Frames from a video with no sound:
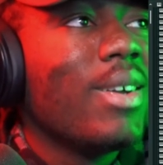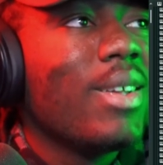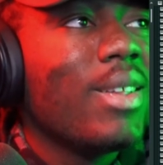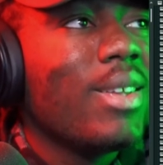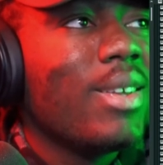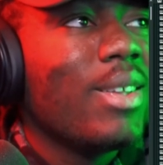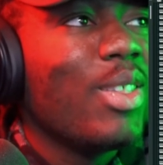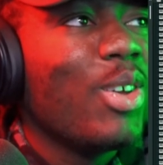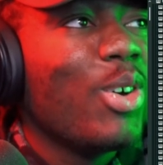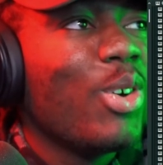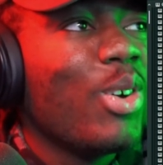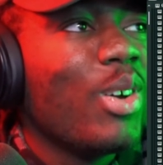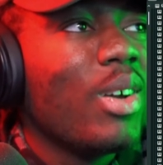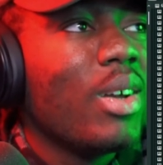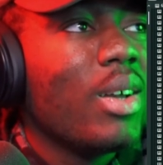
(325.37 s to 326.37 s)
you know.
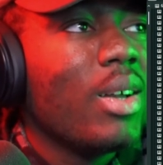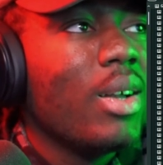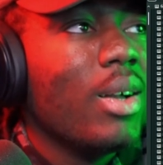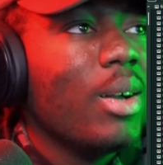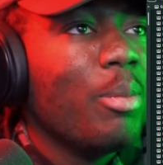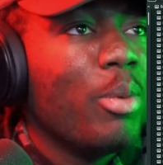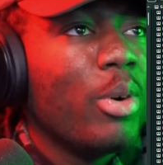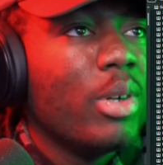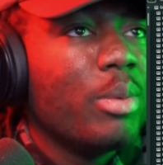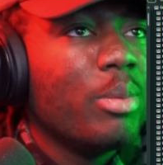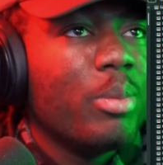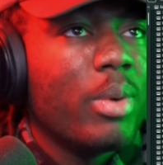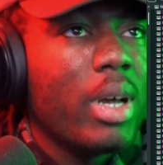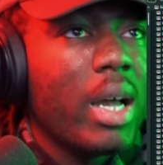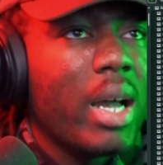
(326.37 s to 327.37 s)
But
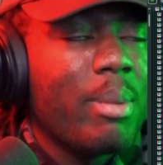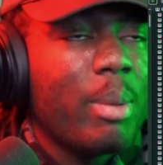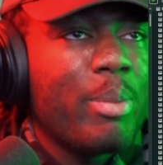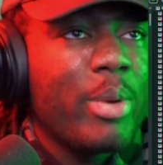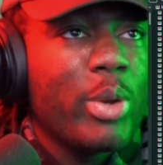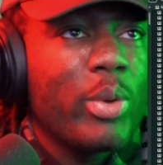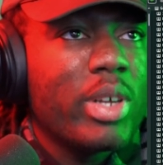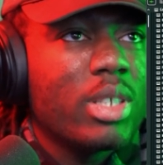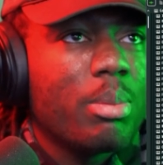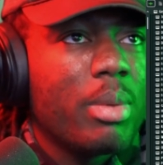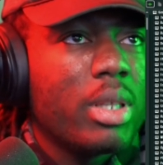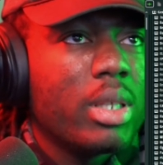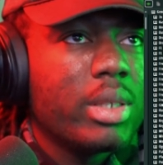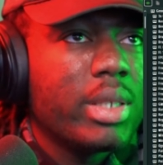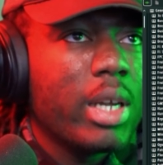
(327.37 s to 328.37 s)
Amapiano has made
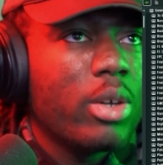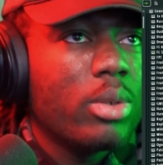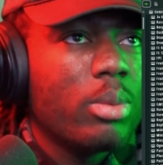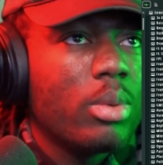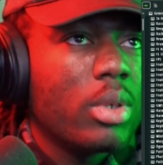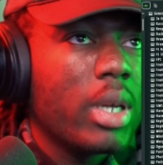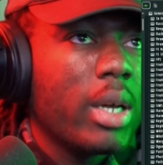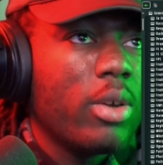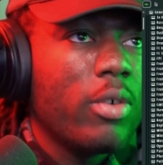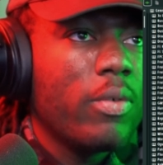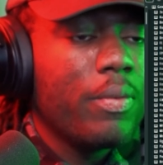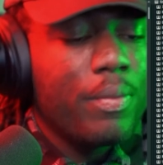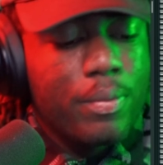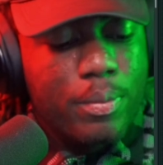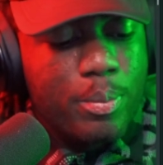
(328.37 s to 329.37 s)
the sound kind
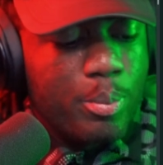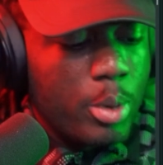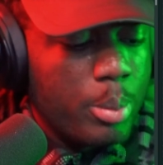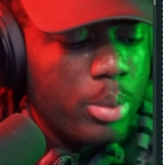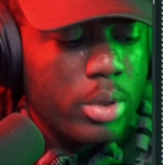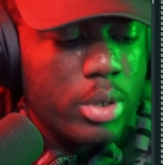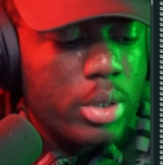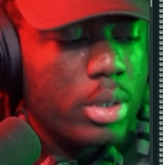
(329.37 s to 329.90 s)
of popular.